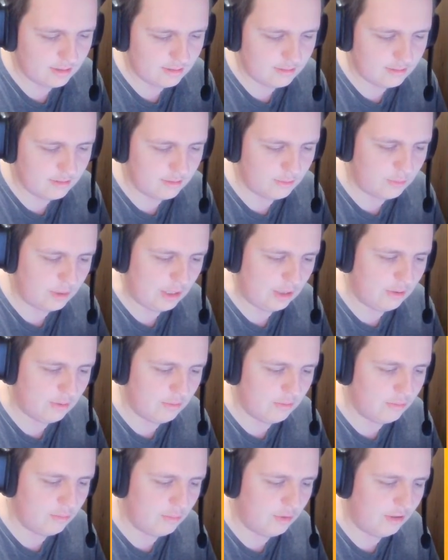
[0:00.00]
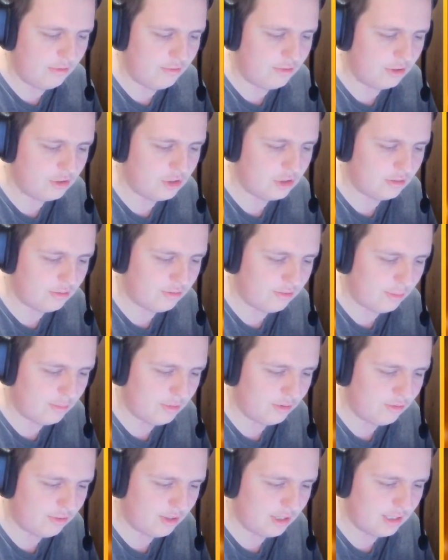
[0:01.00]
Well, my version of
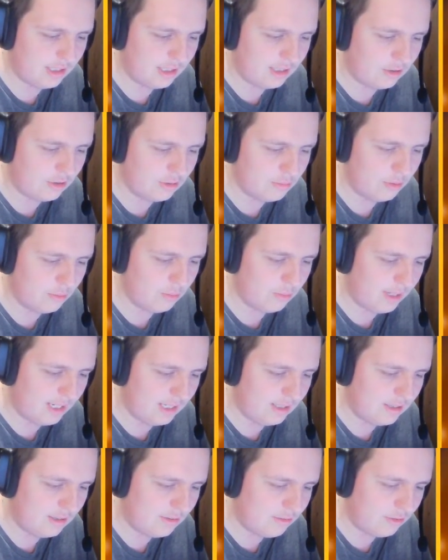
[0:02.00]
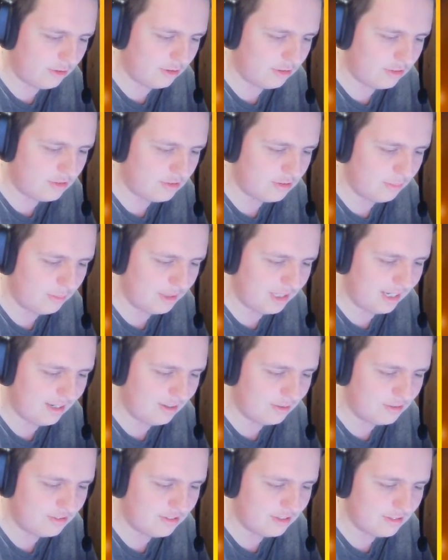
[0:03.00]
family friendly could be way different to somebody
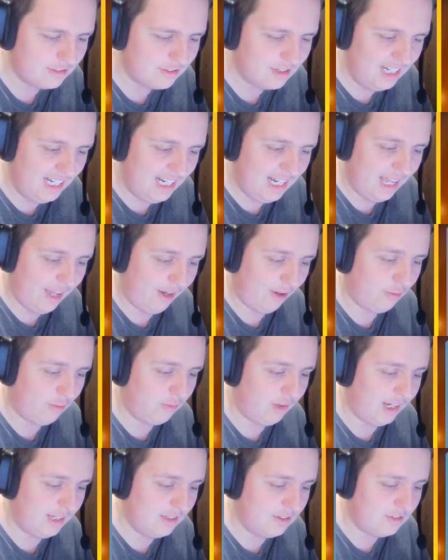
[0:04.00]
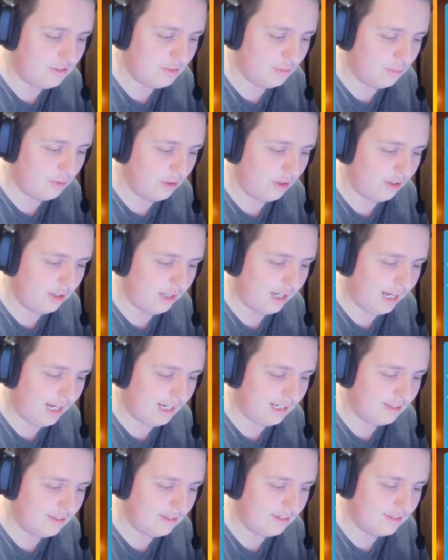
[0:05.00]
else's, and I'll raid someone,
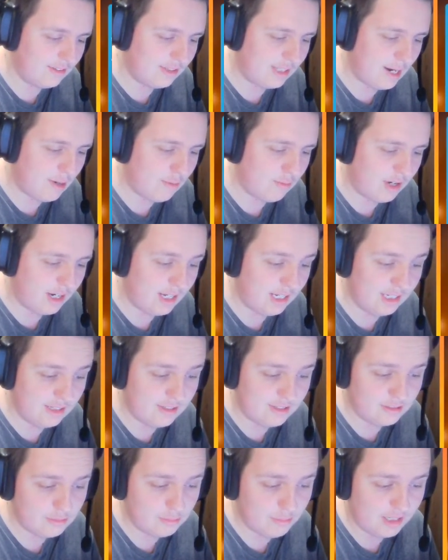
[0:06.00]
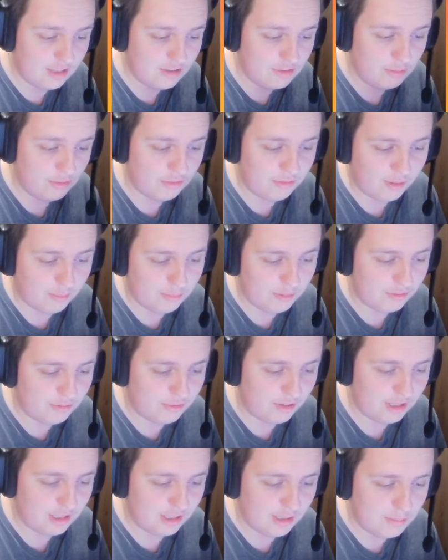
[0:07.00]
and that raid is meant to be family
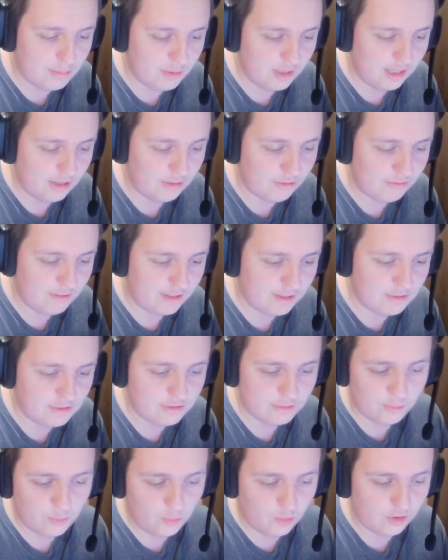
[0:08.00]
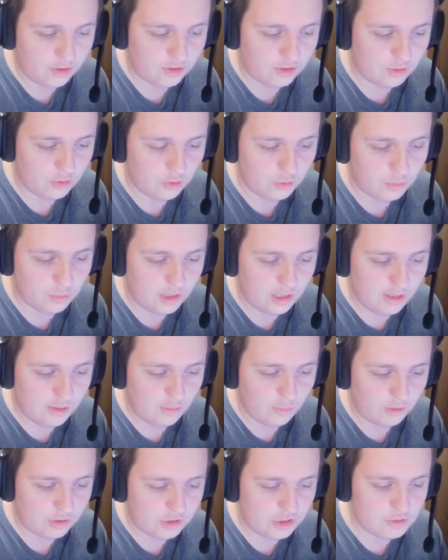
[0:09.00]
friendly, but it offends someone who
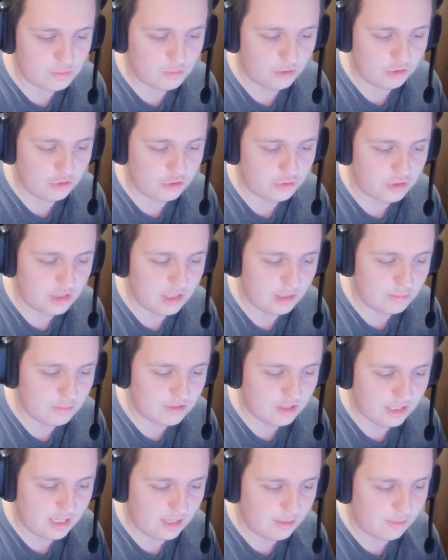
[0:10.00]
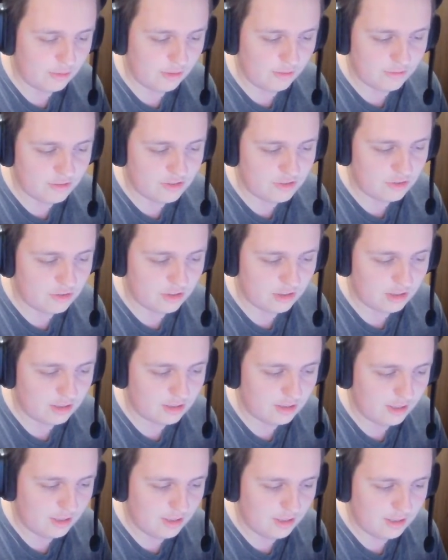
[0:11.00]
watches my streams, and now all of a sudden
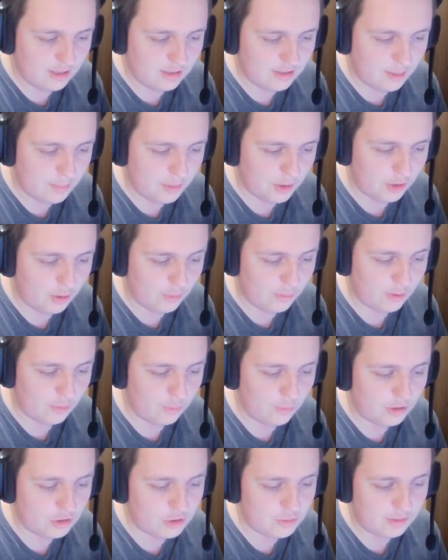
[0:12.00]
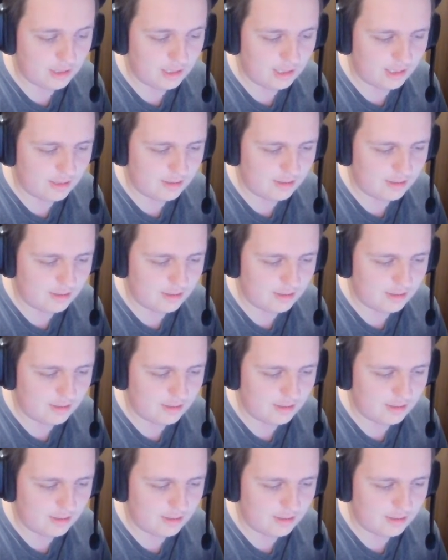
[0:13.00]
they might not want to watch me again.